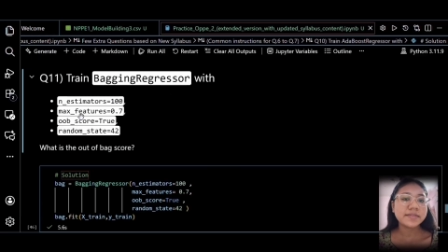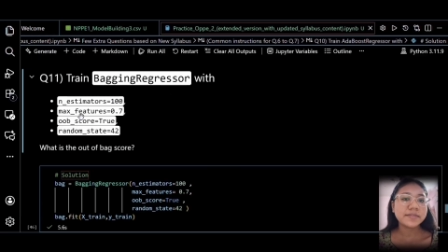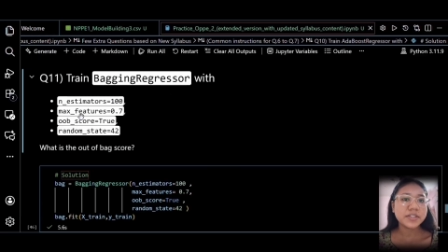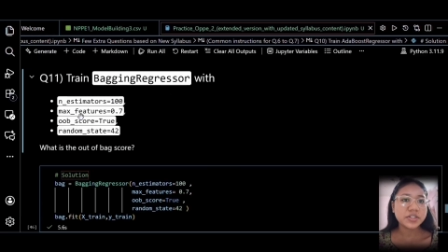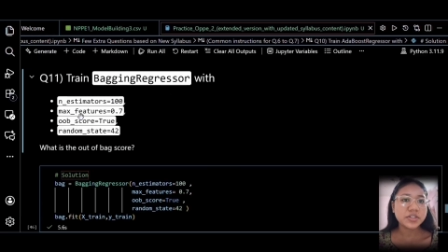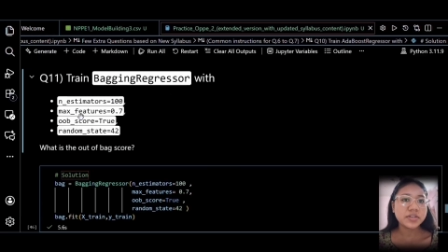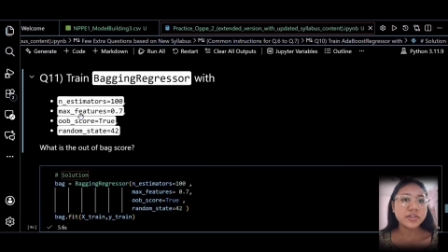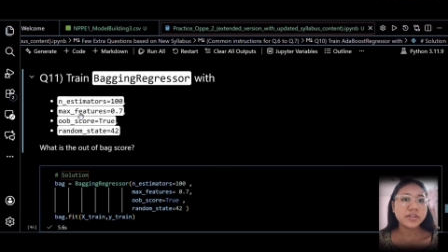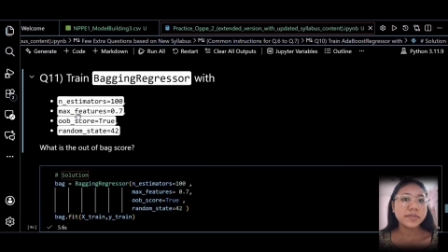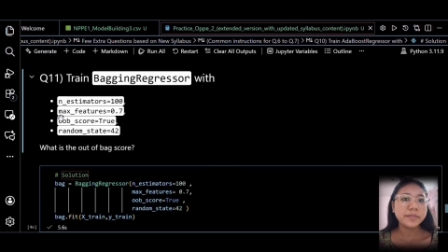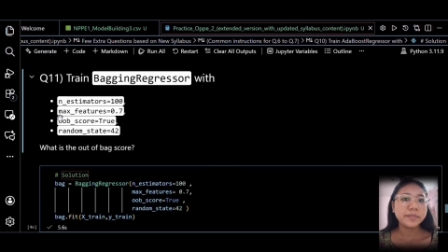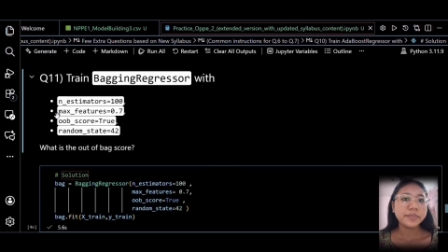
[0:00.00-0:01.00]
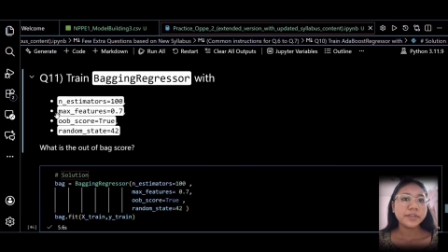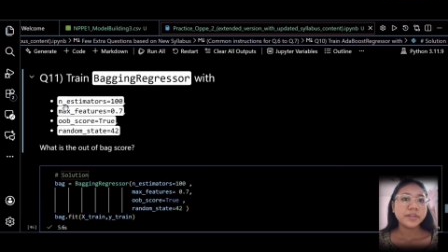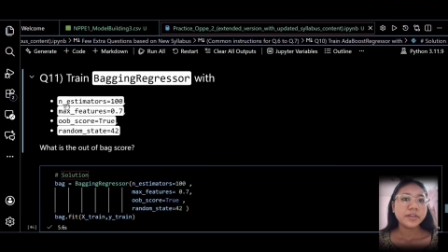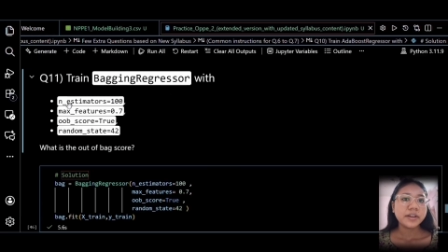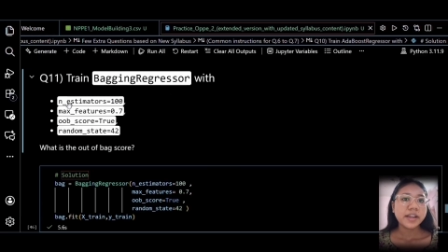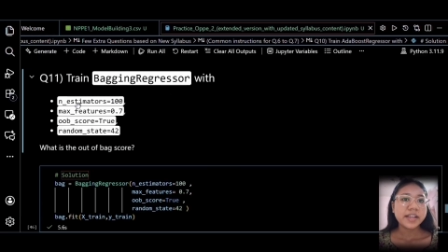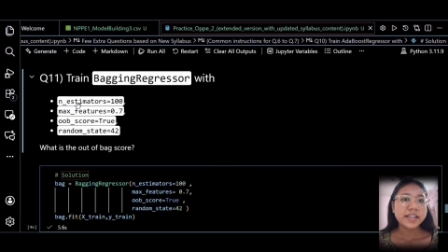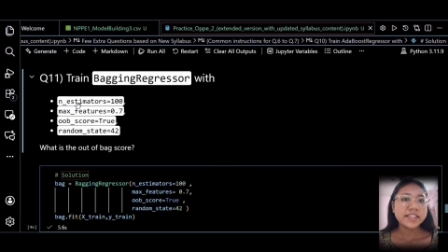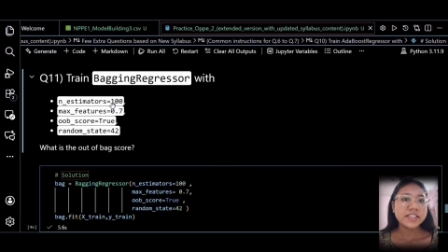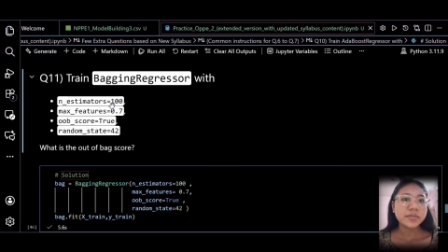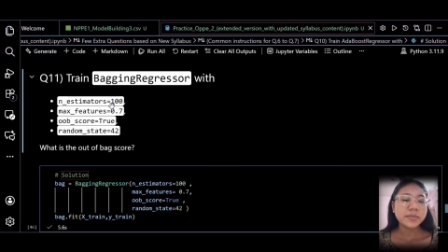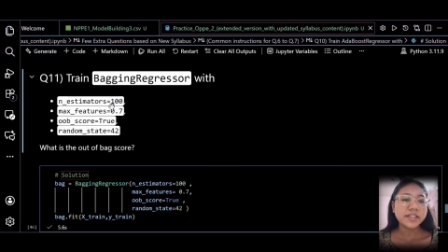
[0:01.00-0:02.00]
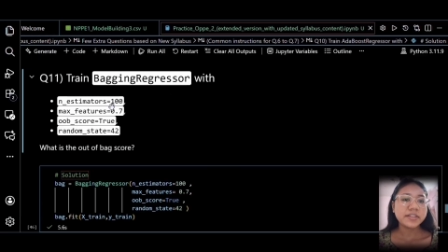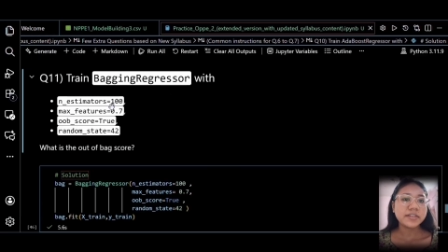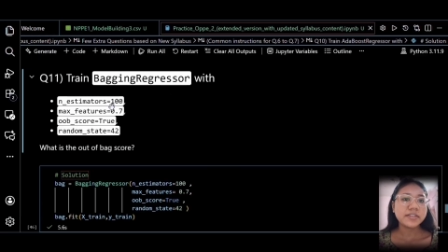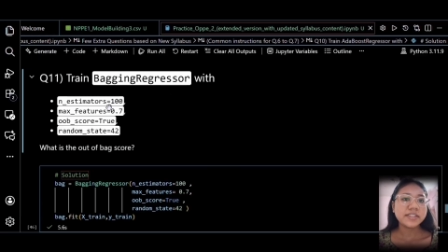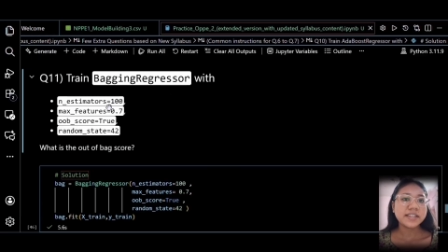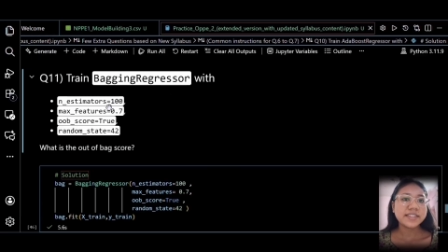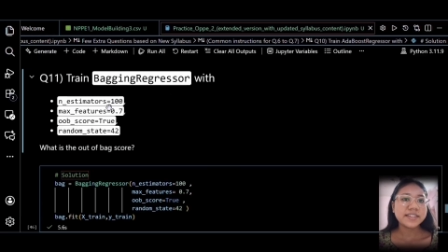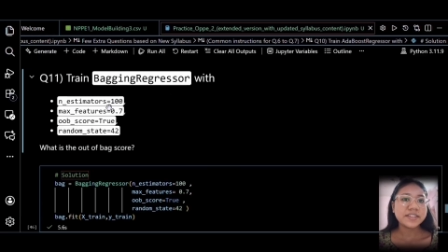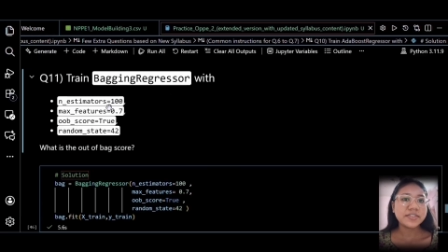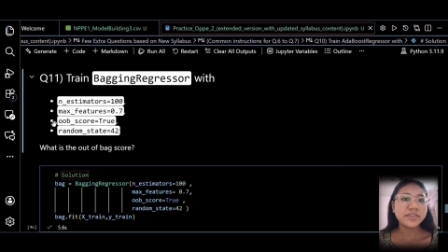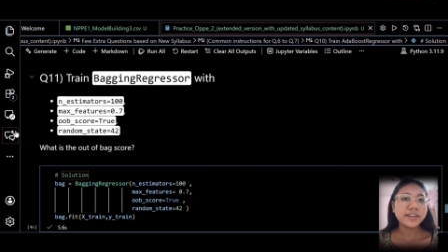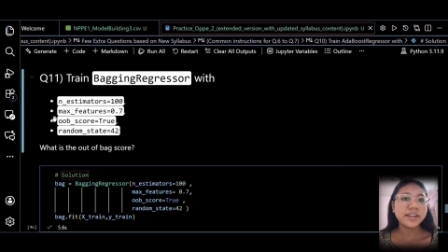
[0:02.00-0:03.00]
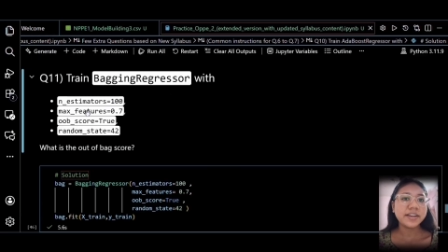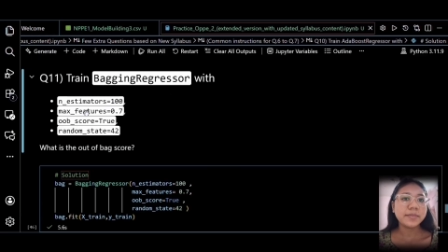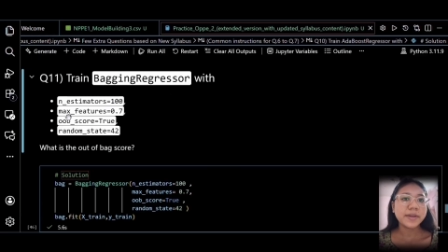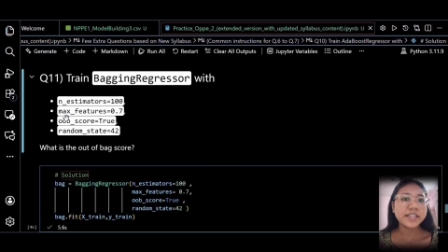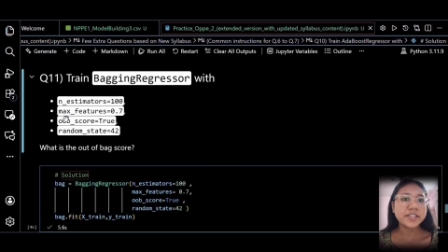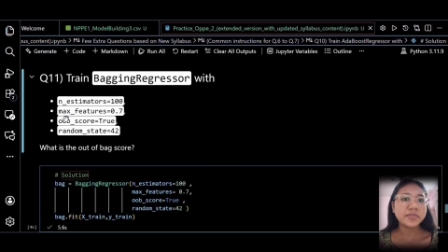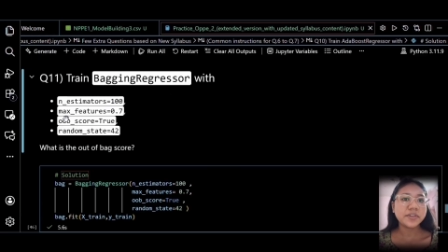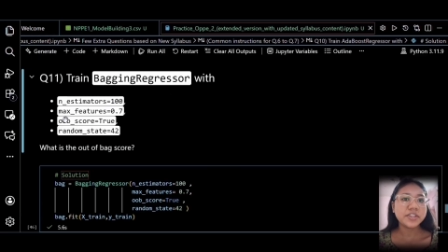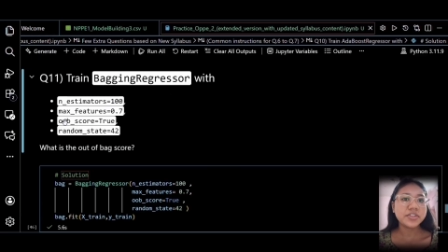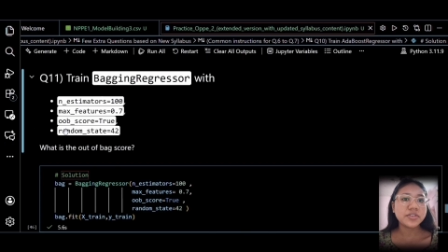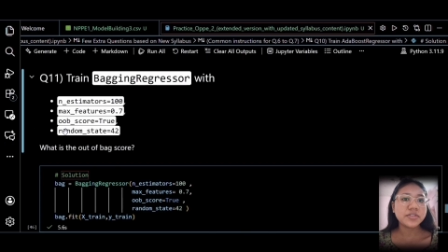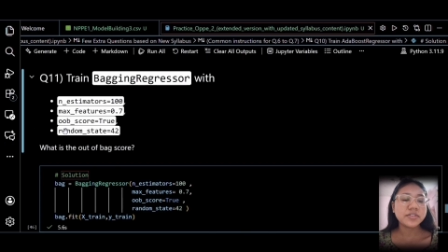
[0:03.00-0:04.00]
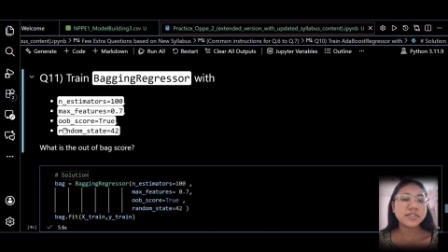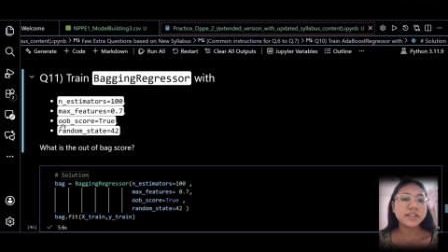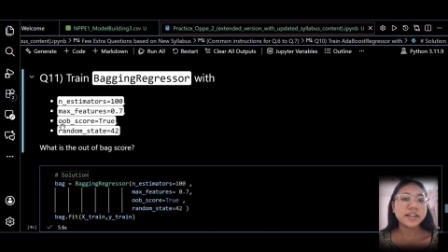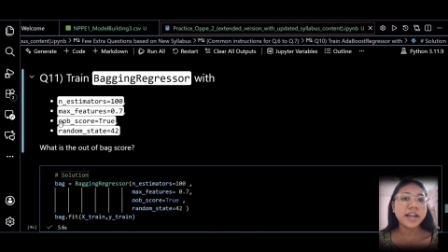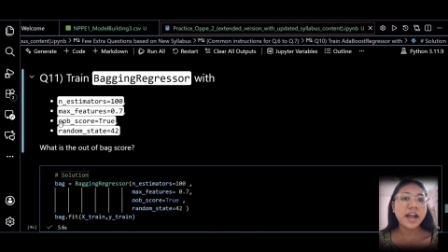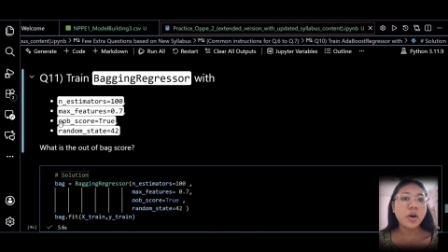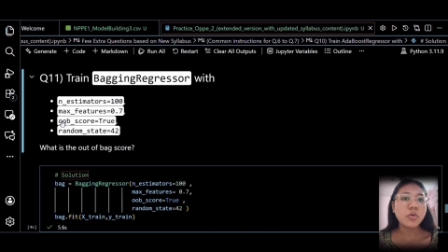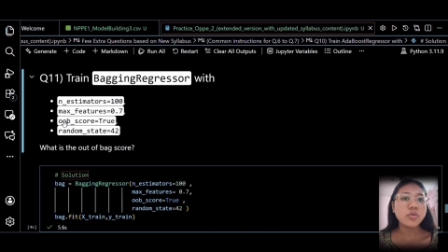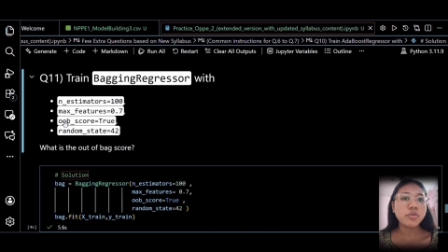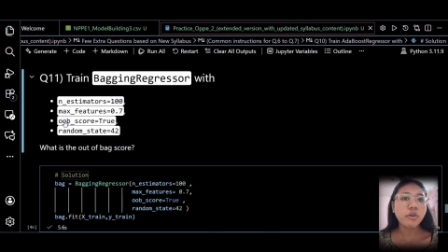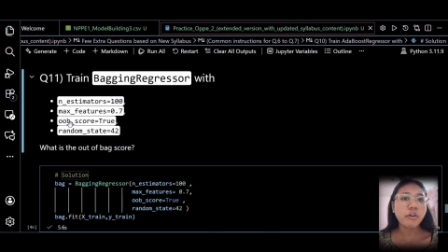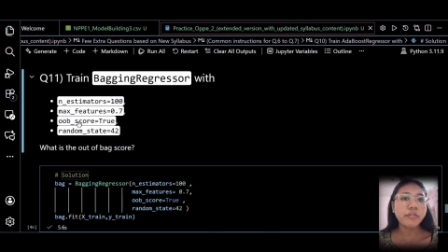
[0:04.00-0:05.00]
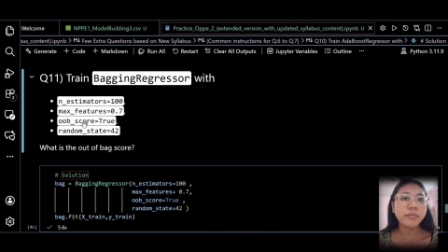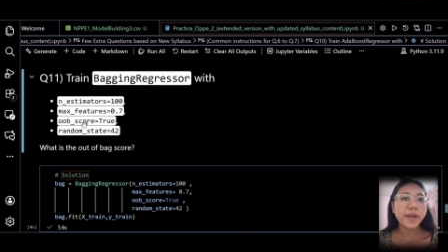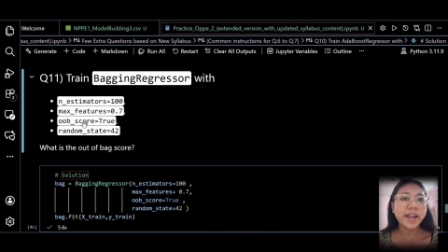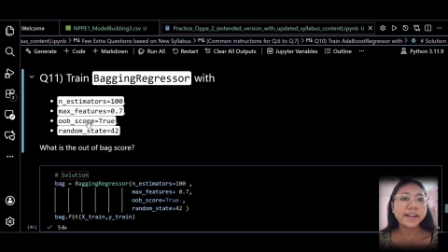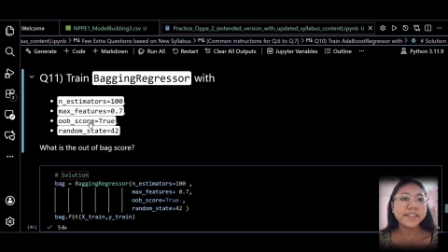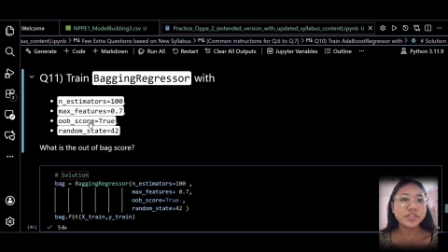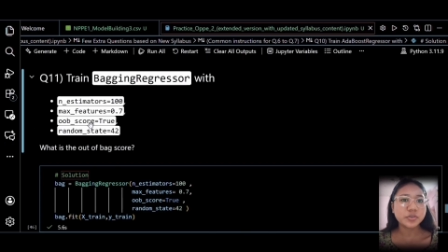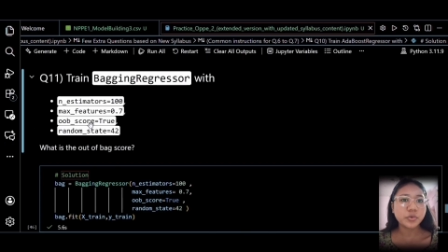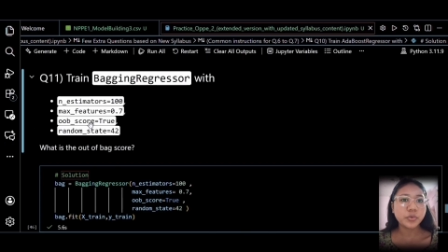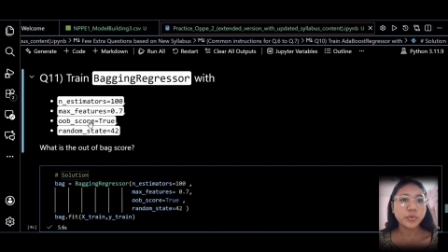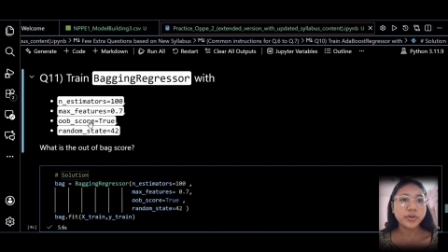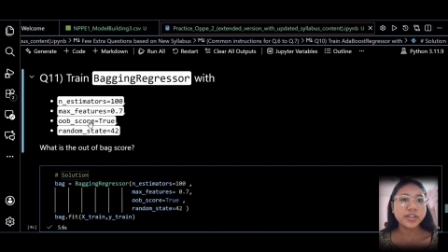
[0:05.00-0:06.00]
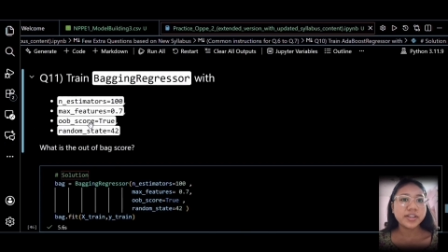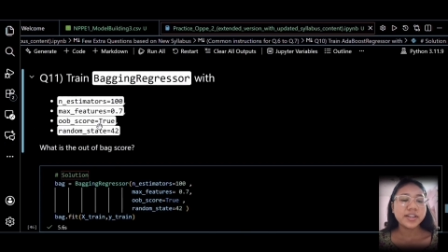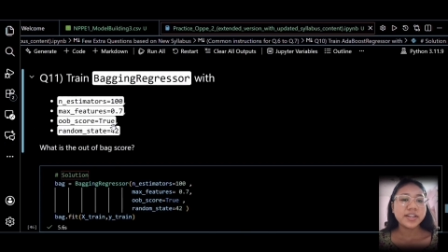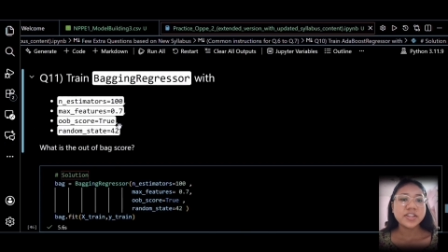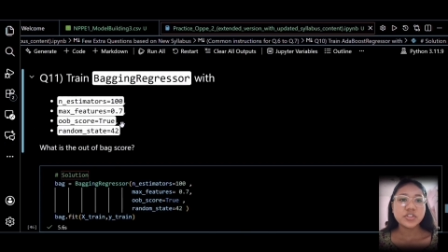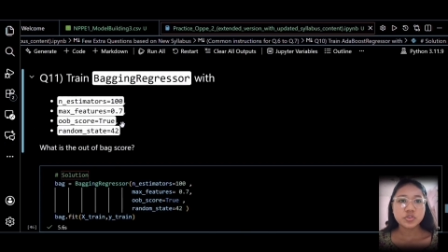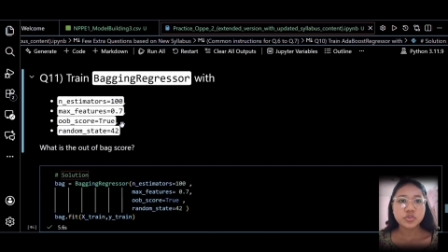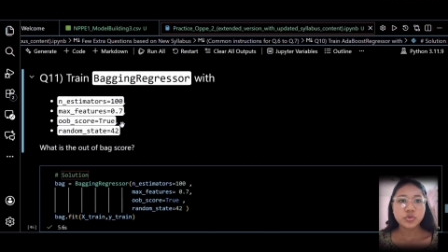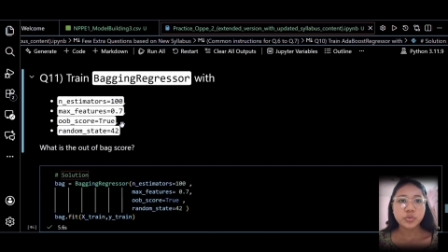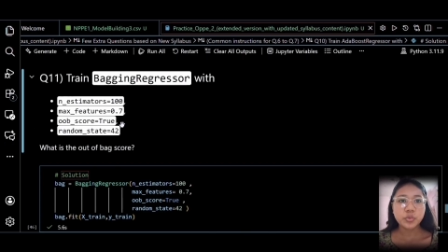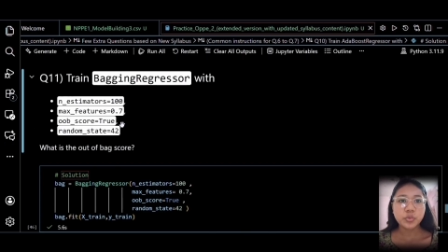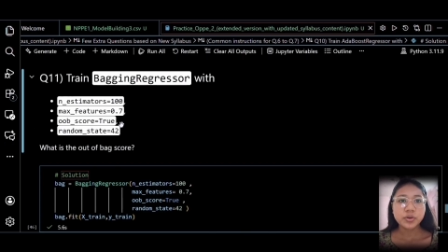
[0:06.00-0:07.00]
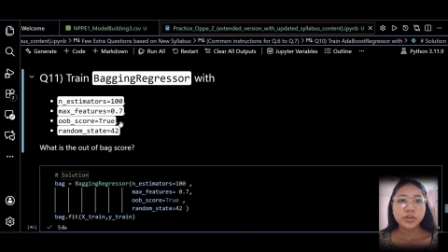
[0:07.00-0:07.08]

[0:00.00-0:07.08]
feature, an estimators as 100 max features, then out of bag score is true.